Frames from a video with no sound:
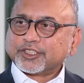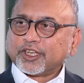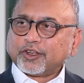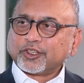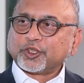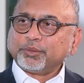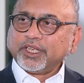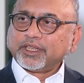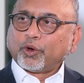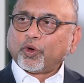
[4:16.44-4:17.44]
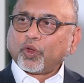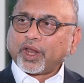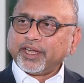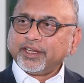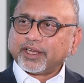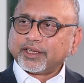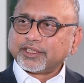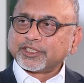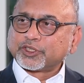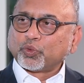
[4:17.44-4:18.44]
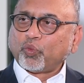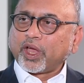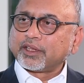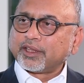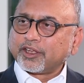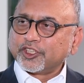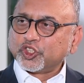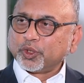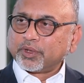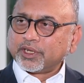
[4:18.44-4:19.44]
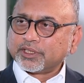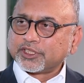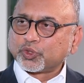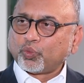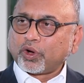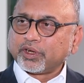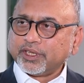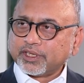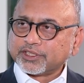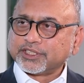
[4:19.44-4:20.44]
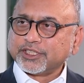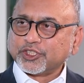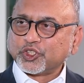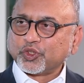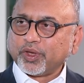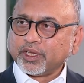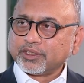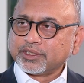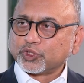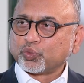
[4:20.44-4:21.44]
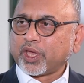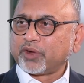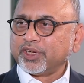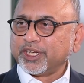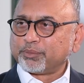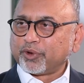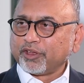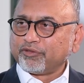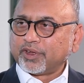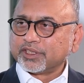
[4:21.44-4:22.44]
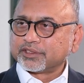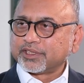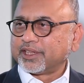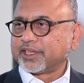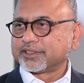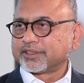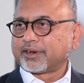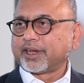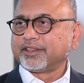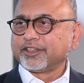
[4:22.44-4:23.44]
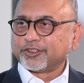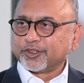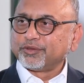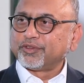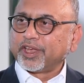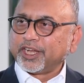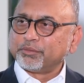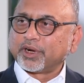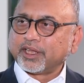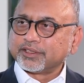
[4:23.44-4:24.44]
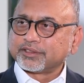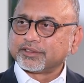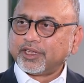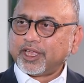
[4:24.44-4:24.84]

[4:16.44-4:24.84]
So to me, the whole idea is where the consumer is, what he or she is doing is where we deploy funds. And that's the right thing to do for any brands.